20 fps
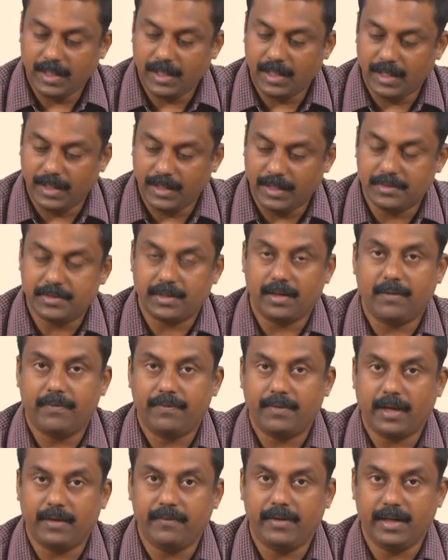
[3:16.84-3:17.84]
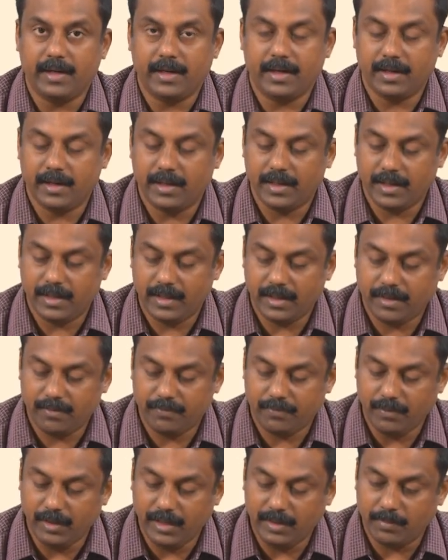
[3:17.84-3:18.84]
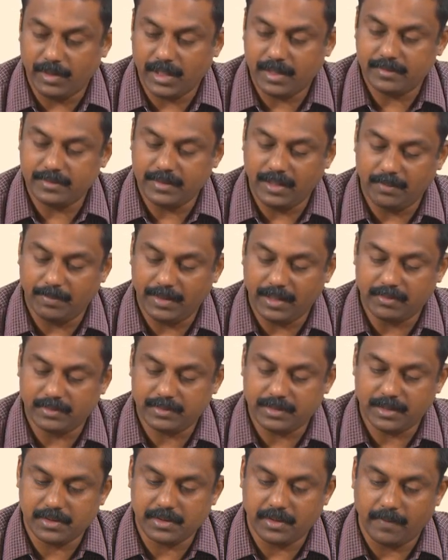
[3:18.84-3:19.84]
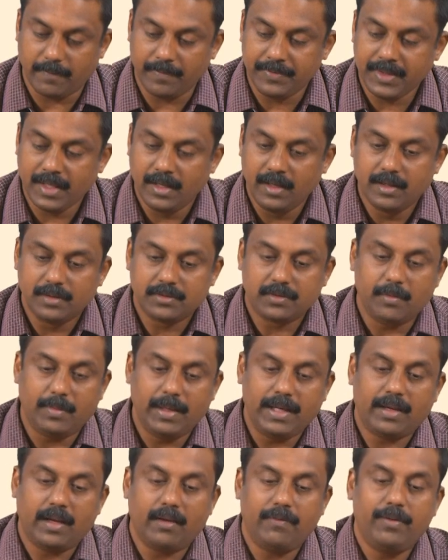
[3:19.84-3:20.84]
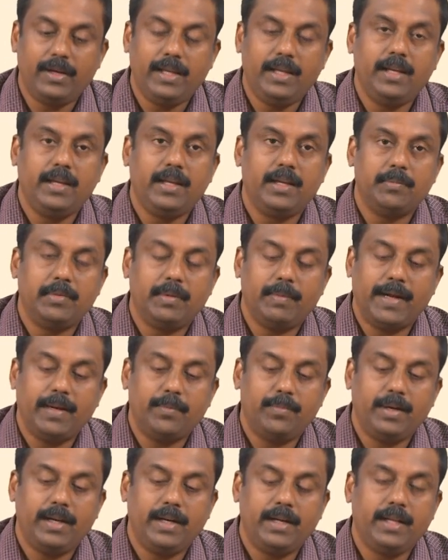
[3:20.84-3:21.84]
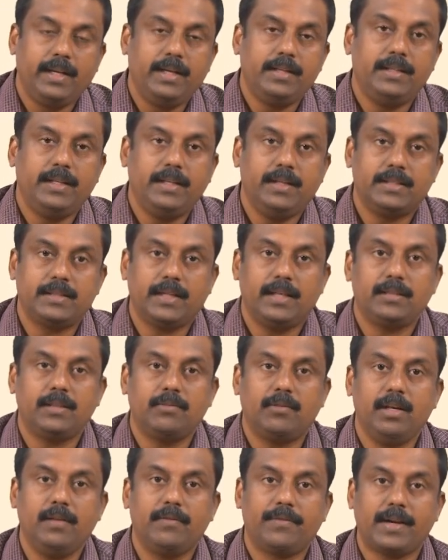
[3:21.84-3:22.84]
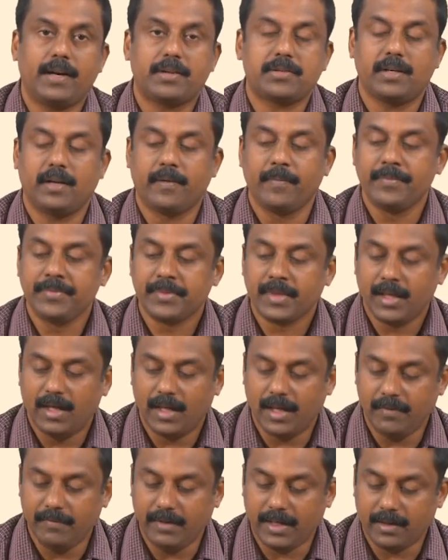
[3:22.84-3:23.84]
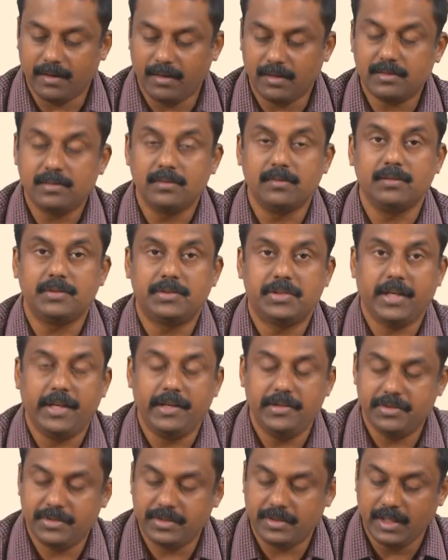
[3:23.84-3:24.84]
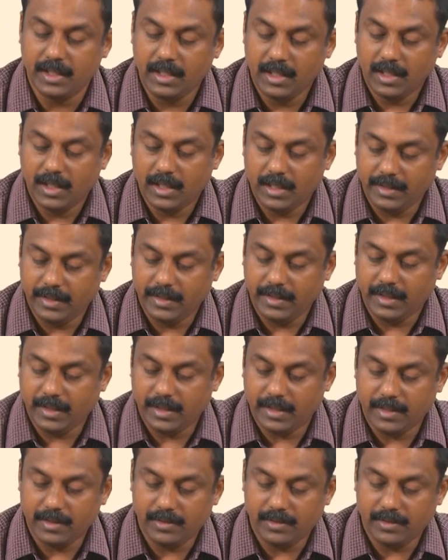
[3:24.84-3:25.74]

uh, instead of having an, an a fully martensitic microstructure. So by carefully manipulating the size and volume fraction and we can also change the,